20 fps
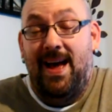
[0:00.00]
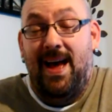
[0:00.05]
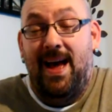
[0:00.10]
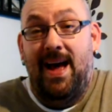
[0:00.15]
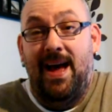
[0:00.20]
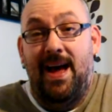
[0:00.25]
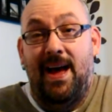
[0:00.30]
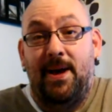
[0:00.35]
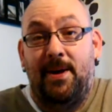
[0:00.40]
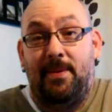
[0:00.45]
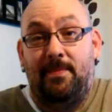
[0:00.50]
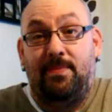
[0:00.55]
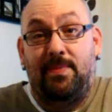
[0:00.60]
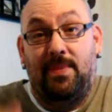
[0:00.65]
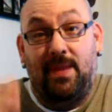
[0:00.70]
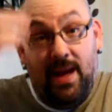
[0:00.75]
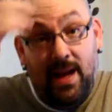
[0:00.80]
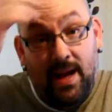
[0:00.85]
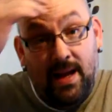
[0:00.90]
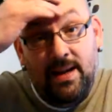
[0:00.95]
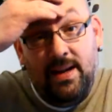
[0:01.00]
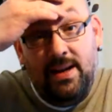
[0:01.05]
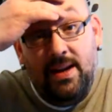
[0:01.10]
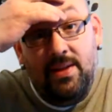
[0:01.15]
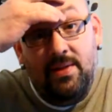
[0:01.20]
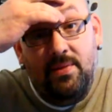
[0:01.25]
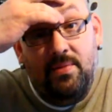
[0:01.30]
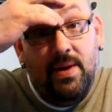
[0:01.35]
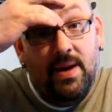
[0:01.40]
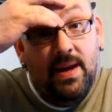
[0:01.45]
And
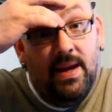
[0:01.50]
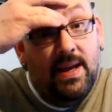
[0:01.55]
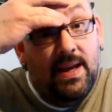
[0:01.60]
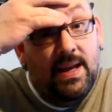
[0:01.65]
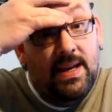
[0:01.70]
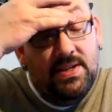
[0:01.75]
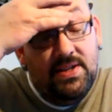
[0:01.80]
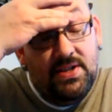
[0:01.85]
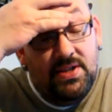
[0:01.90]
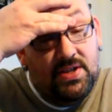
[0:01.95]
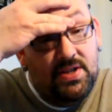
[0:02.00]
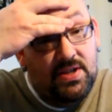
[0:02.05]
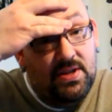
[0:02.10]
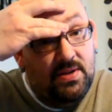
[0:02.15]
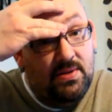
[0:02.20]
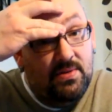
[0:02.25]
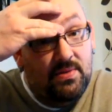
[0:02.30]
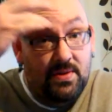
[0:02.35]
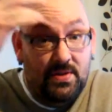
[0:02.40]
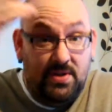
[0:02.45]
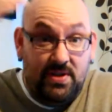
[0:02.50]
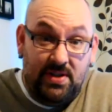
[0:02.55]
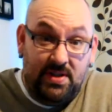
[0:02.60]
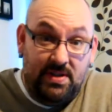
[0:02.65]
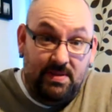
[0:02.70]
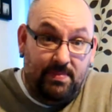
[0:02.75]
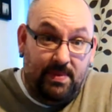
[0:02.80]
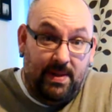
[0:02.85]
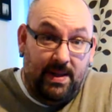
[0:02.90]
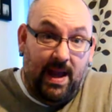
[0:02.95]
another way is to just
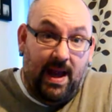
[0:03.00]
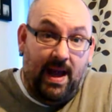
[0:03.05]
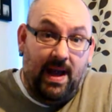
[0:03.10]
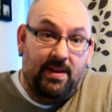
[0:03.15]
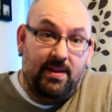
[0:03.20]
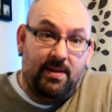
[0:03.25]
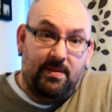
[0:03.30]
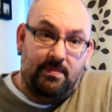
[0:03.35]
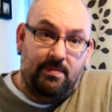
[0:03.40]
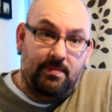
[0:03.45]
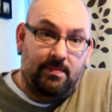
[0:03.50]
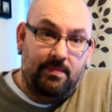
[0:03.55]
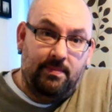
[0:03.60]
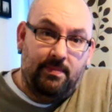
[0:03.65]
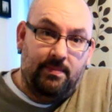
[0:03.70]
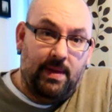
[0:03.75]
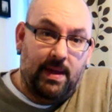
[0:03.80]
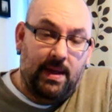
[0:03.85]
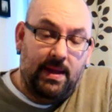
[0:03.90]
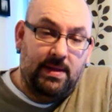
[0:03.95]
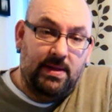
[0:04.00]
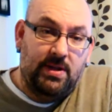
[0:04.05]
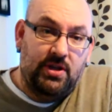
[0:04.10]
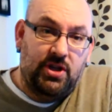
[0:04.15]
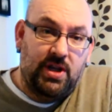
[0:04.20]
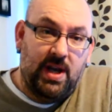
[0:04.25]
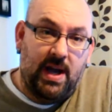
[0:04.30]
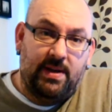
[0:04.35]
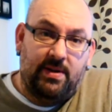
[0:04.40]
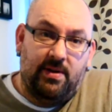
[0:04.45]
simply hang them in your
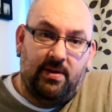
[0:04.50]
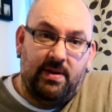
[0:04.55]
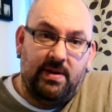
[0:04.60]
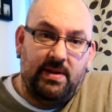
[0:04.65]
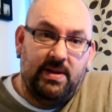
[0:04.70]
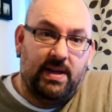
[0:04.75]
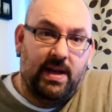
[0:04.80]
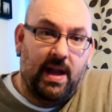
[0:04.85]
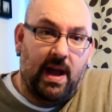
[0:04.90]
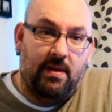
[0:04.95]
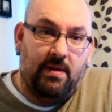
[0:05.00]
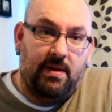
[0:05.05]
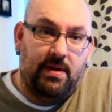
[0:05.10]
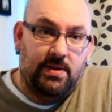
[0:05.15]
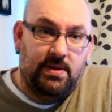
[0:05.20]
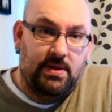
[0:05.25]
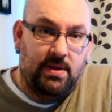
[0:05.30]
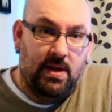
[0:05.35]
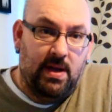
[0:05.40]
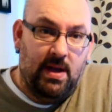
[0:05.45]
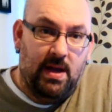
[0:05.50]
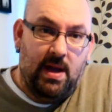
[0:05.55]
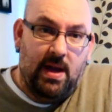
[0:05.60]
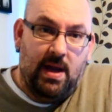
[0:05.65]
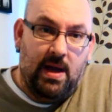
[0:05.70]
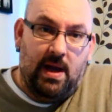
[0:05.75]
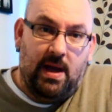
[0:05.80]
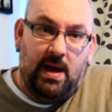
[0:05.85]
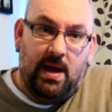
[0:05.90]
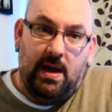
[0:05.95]
shed or in your garage,
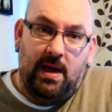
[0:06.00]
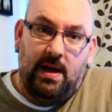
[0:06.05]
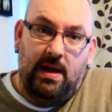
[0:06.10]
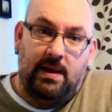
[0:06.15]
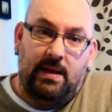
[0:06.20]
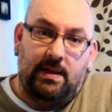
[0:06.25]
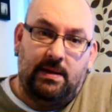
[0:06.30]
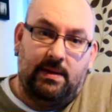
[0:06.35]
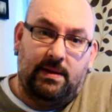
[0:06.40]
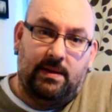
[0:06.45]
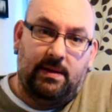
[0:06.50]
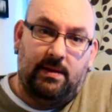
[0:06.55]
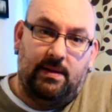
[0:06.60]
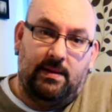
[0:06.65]
and